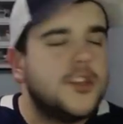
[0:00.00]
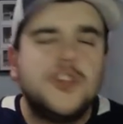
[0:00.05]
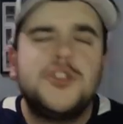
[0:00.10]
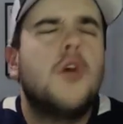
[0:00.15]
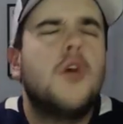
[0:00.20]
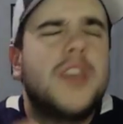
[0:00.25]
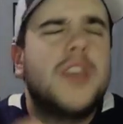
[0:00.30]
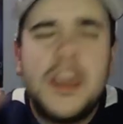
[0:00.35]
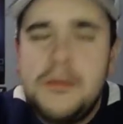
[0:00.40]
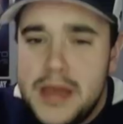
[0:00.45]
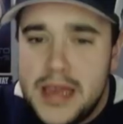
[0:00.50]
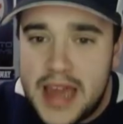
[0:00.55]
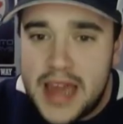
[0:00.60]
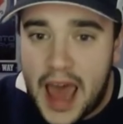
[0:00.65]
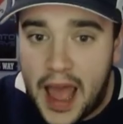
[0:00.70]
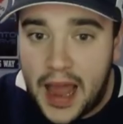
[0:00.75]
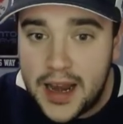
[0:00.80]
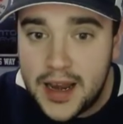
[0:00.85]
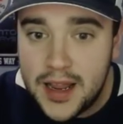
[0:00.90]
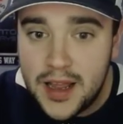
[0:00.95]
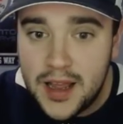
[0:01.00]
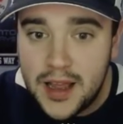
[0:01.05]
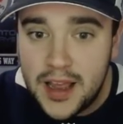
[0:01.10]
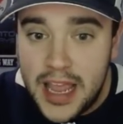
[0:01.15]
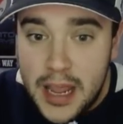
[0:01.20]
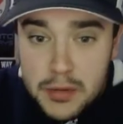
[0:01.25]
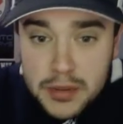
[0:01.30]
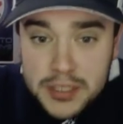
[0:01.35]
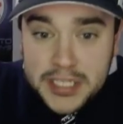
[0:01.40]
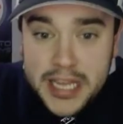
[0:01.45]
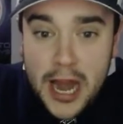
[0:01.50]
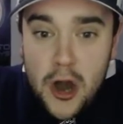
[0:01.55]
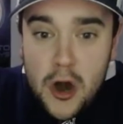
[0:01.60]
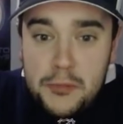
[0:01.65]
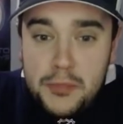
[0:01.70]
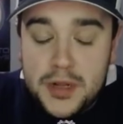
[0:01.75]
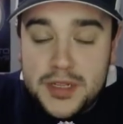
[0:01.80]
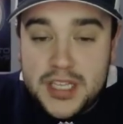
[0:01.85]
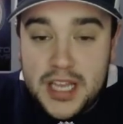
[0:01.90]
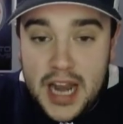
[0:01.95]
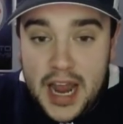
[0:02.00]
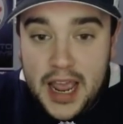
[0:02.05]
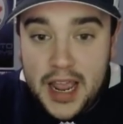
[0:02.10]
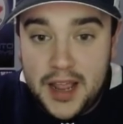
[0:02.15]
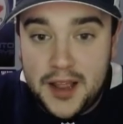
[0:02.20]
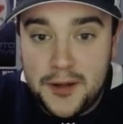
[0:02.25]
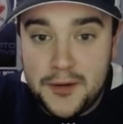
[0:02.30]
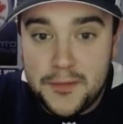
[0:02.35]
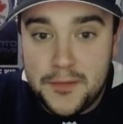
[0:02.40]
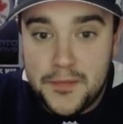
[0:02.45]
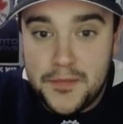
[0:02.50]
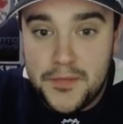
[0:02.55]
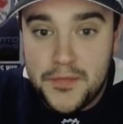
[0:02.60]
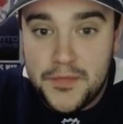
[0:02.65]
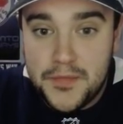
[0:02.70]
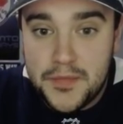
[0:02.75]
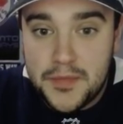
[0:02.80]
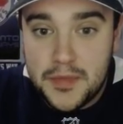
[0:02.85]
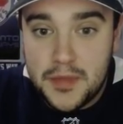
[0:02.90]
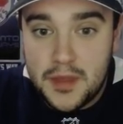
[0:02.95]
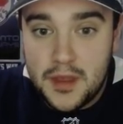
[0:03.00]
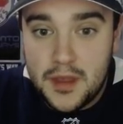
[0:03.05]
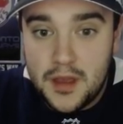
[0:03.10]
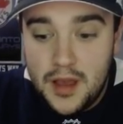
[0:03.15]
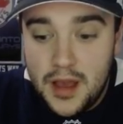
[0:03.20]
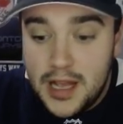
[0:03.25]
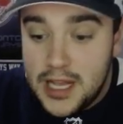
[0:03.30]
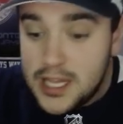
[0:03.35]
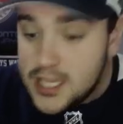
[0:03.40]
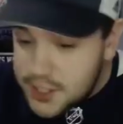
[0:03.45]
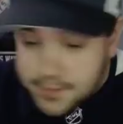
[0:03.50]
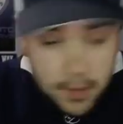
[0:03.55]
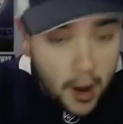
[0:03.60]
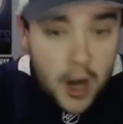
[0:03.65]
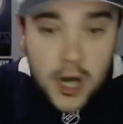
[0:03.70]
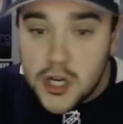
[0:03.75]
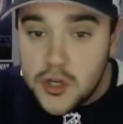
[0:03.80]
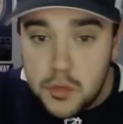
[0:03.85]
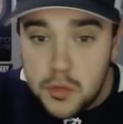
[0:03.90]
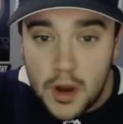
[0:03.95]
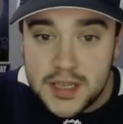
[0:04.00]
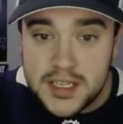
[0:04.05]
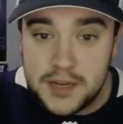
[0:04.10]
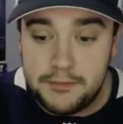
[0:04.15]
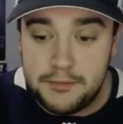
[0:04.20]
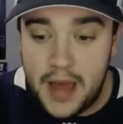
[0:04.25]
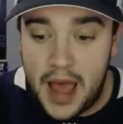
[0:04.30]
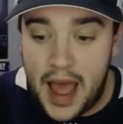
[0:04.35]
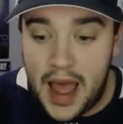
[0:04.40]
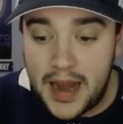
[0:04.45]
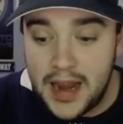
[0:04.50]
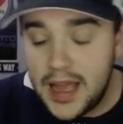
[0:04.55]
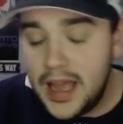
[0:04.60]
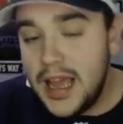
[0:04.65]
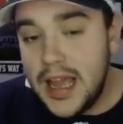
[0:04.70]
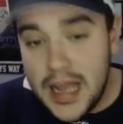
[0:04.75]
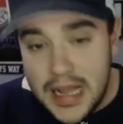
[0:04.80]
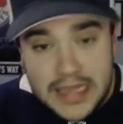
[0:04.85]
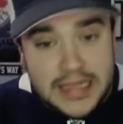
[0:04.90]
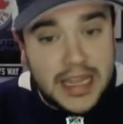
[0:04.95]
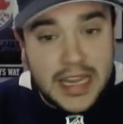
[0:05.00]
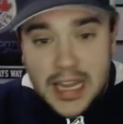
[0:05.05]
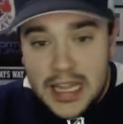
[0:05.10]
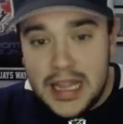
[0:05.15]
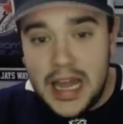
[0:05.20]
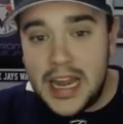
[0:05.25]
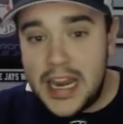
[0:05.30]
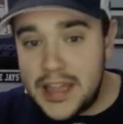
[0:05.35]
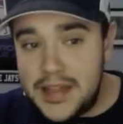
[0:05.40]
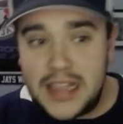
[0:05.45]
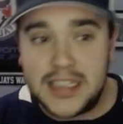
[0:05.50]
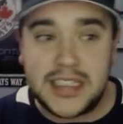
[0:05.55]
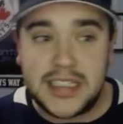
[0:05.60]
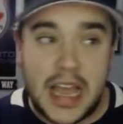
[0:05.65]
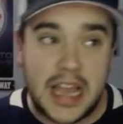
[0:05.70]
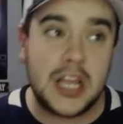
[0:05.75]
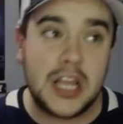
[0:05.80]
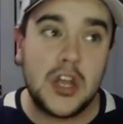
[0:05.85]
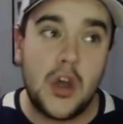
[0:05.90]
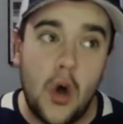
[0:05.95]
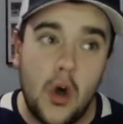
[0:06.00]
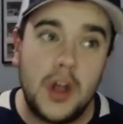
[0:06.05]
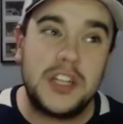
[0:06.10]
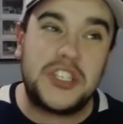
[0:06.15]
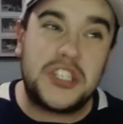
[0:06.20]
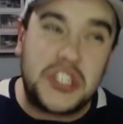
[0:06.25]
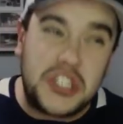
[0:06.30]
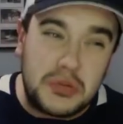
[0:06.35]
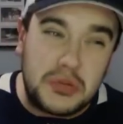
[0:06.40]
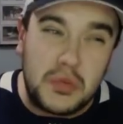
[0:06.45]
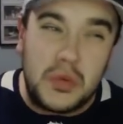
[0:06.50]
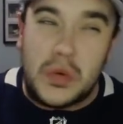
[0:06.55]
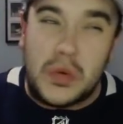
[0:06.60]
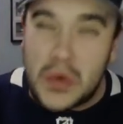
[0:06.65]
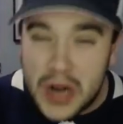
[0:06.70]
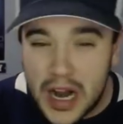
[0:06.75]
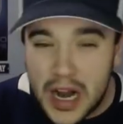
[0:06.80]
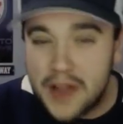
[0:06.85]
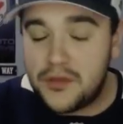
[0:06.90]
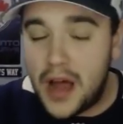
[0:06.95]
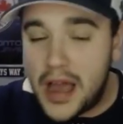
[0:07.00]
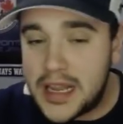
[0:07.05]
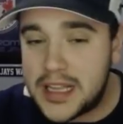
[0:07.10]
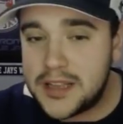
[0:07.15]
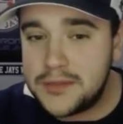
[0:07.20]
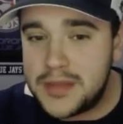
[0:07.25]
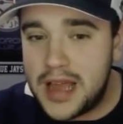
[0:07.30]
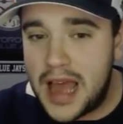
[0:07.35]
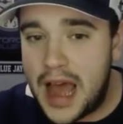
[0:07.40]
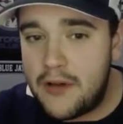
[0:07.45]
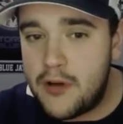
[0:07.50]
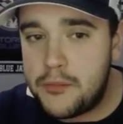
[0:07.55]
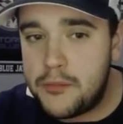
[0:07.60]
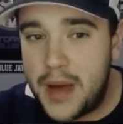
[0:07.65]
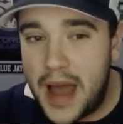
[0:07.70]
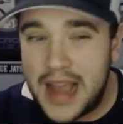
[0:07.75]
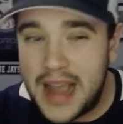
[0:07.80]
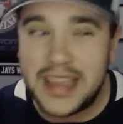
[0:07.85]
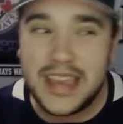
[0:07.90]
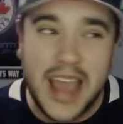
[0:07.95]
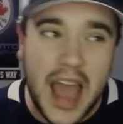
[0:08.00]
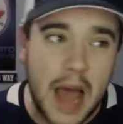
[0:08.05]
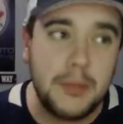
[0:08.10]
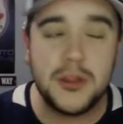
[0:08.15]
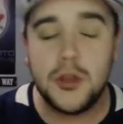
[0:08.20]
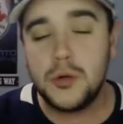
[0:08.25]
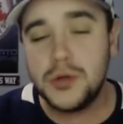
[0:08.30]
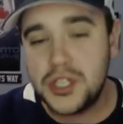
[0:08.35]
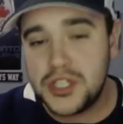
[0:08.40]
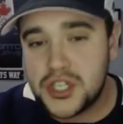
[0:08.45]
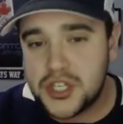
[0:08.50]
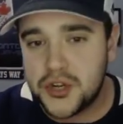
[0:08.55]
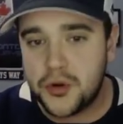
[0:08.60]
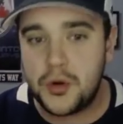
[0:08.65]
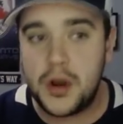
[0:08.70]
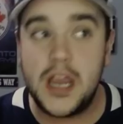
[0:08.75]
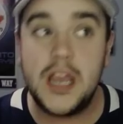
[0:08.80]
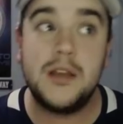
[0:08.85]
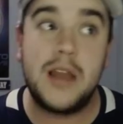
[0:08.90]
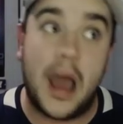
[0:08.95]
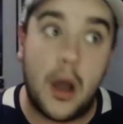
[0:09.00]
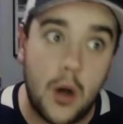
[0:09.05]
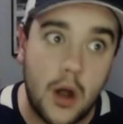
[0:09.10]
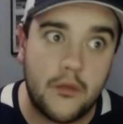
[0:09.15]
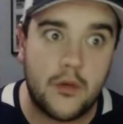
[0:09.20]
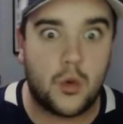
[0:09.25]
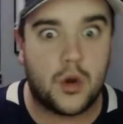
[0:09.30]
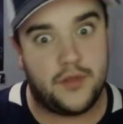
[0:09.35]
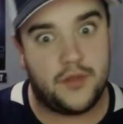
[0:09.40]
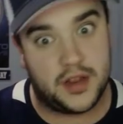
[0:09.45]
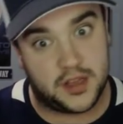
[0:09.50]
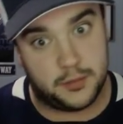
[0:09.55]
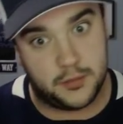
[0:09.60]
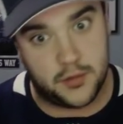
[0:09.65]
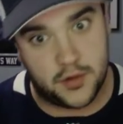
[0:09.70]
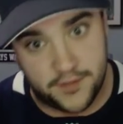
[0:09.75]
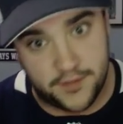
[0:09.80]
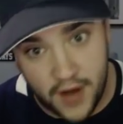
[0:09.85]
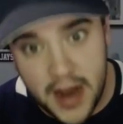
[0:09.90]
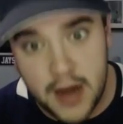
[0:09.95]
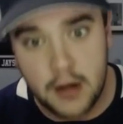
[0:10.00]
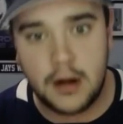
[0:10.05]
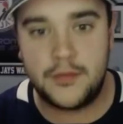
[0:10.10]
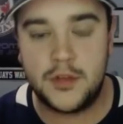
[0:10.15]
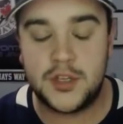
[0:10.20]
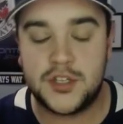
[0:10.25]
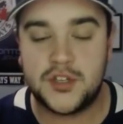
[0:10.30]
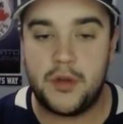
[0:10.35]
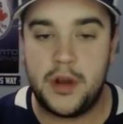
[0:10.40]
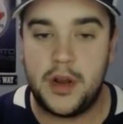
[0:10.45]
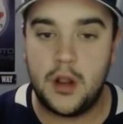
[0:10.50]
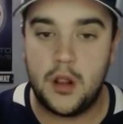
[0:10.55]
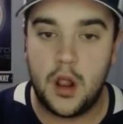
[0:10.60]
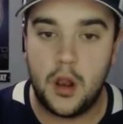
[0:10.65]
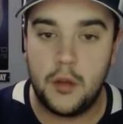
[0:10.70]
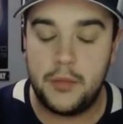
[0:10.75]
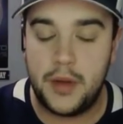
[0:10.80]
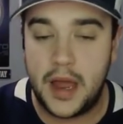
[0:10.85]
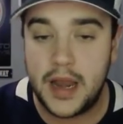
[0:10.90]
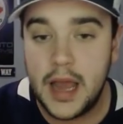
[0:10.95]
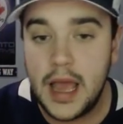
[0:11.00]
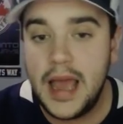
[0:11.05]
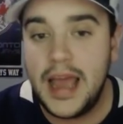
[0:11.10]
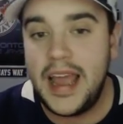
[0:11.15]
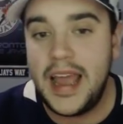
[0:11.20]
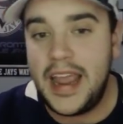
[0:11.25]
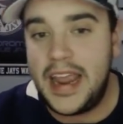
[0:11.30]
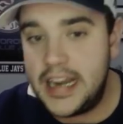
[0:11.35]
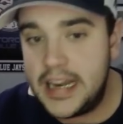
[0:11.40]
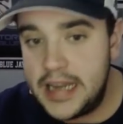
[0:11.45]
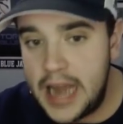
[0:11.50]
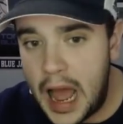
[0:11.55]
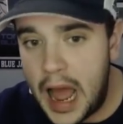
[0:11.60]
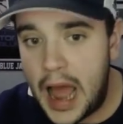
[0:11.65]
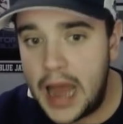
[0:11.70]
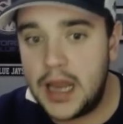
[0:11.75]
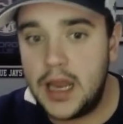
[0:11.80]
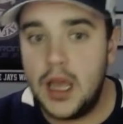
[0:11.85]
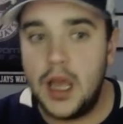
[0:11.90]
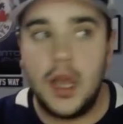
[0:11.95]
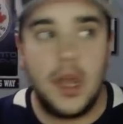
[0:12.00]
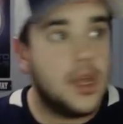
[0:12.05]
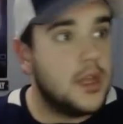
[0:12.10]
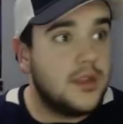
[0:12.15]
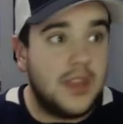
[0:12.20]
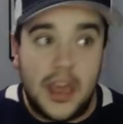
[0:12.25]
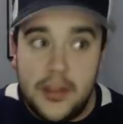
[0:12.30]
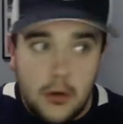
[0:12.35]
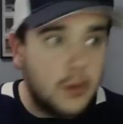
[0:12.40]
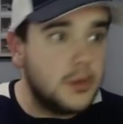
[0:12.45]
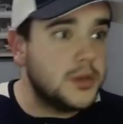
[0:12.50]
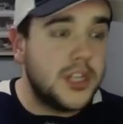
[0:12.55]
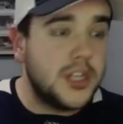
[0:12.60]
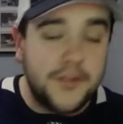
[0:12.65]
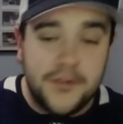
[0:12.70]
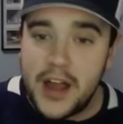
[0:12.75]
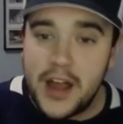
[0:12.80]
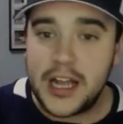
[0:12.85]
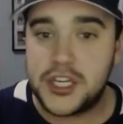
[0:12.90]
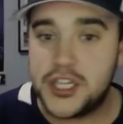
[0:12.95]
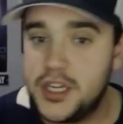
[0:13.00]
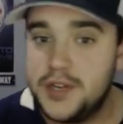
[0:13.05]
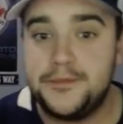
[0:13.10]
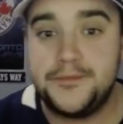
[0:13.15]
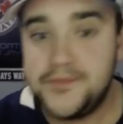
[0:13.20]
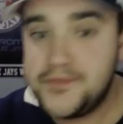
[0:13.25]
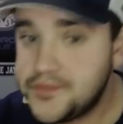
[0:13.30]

Don't give me that. He was terrible today. Sparks wasn't bad. Did he let in that second goal, and would I have liked him to have it back? Yeah, but there was a screen. However, would have liked him to fight around the screen a little bit. He did not. The other one was a deflection.